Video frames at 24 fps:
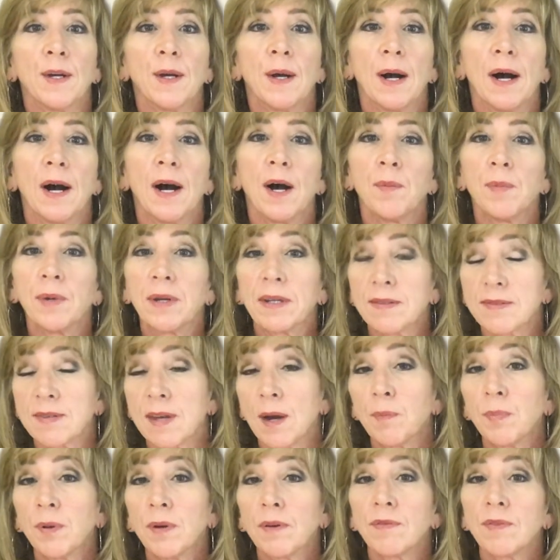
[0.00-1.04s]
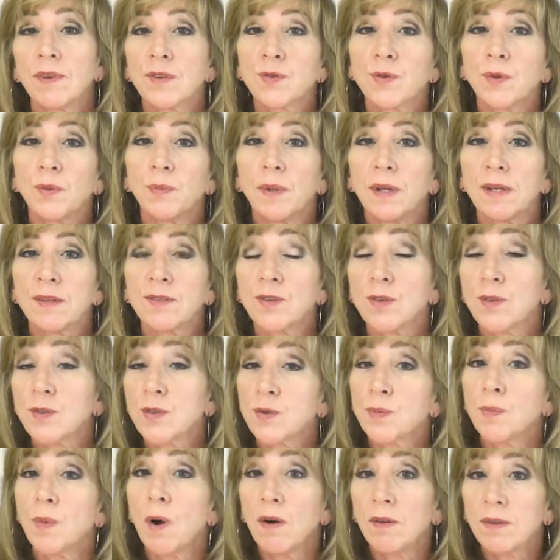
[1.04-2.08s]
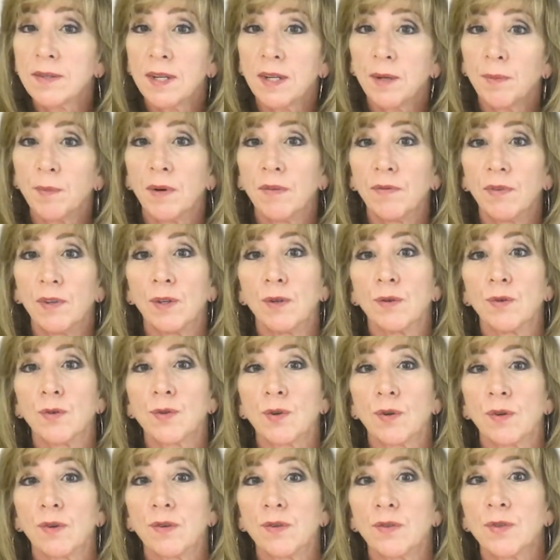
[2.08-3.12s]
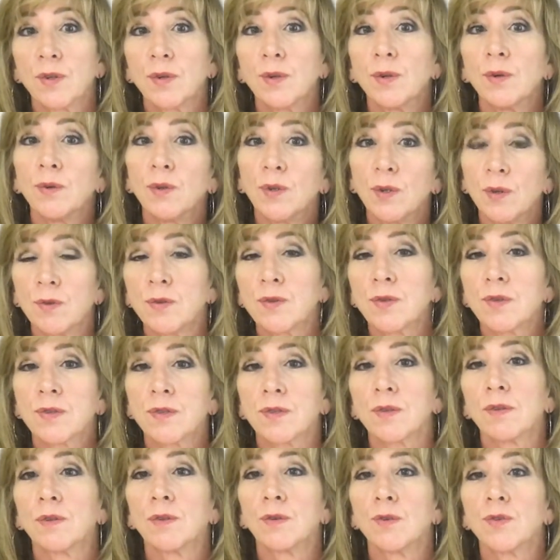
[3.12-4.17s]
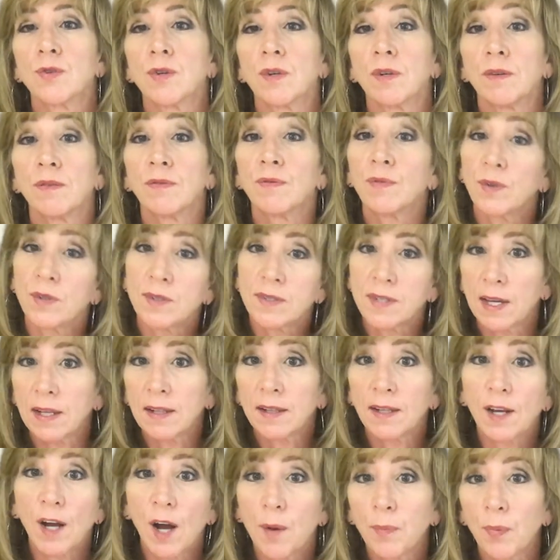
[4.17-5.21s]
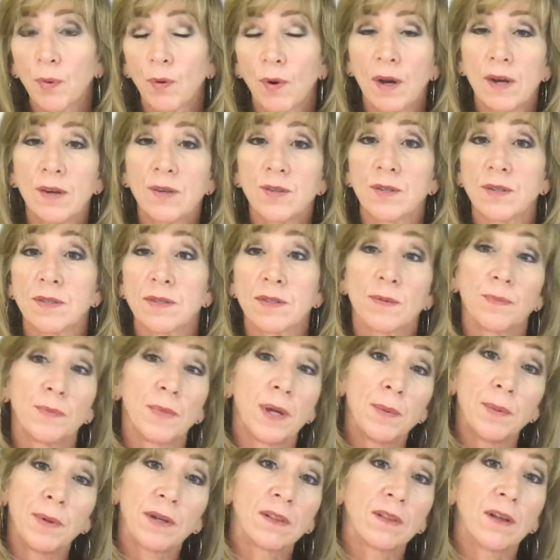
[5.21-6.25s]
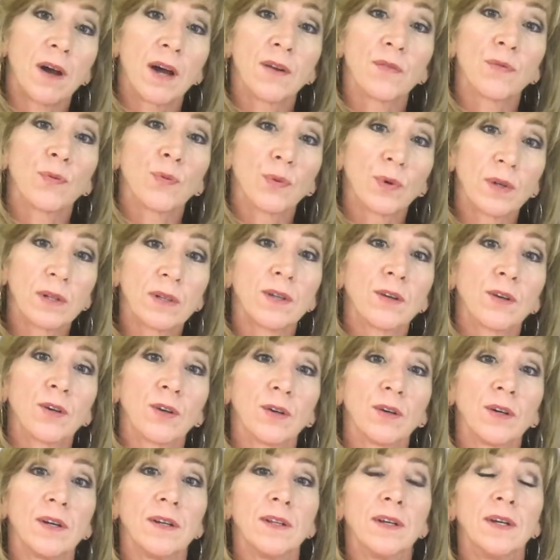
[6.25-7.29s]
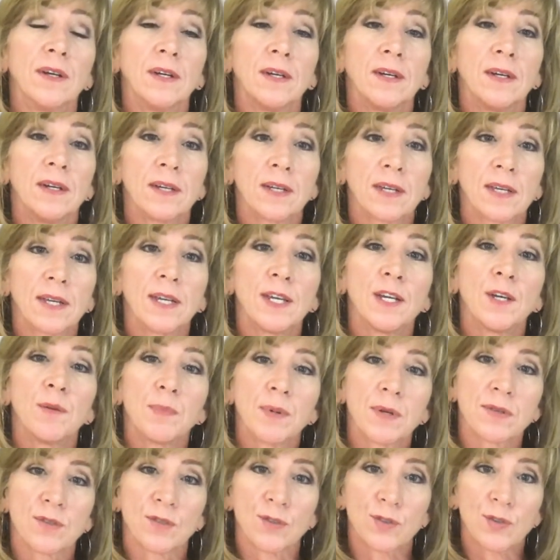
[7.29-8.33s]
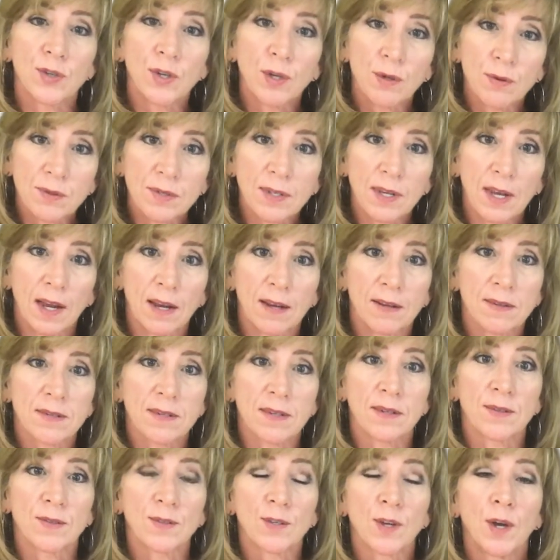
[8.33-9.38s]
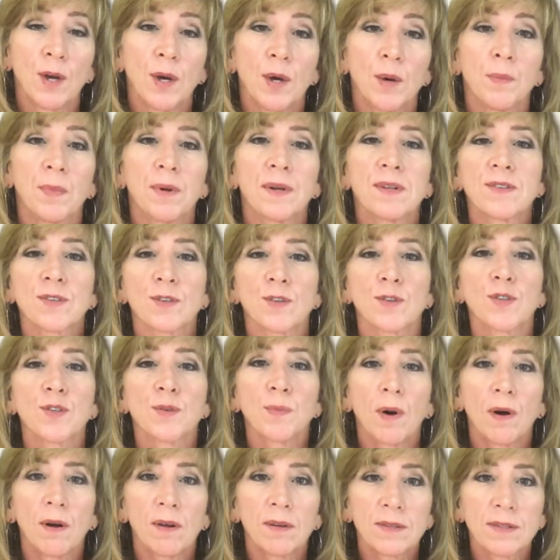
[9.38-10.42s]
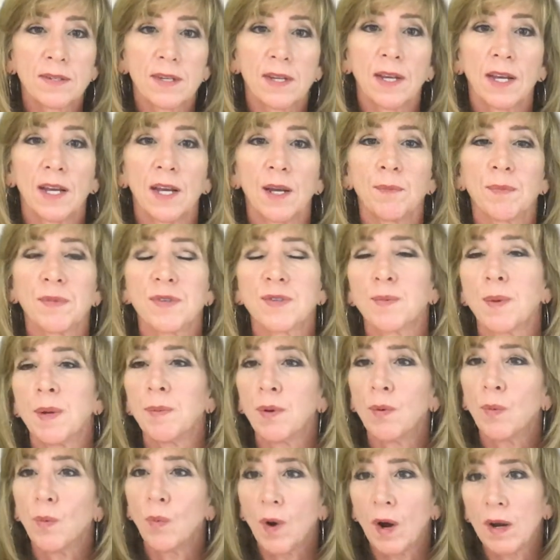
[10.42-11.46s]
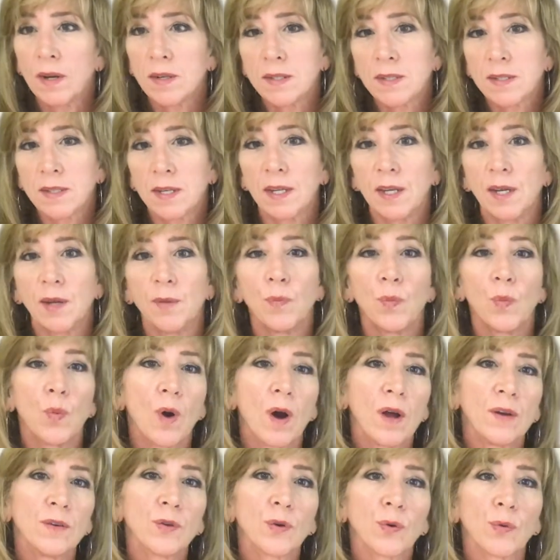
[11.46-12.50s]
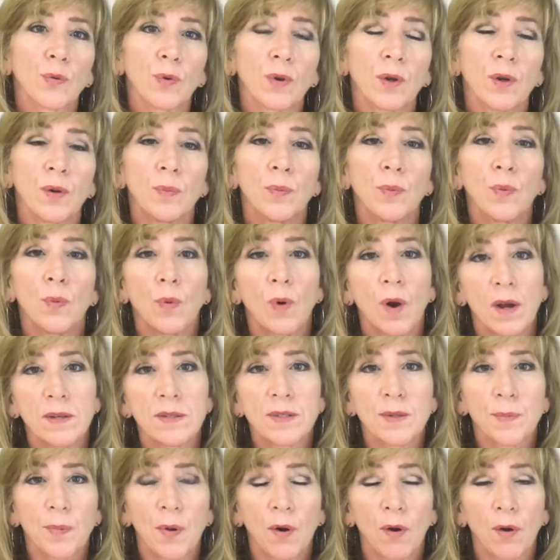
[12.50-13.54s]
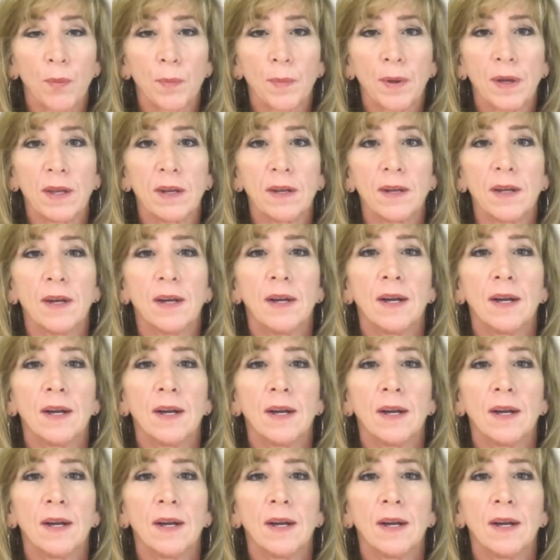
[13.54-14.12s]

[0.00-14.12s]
An example of this would be it's a small team of users who use a solution for daily operations and maybe a lot of really good key business use cases, but it's a small team. It's maybe one team, one group, one department.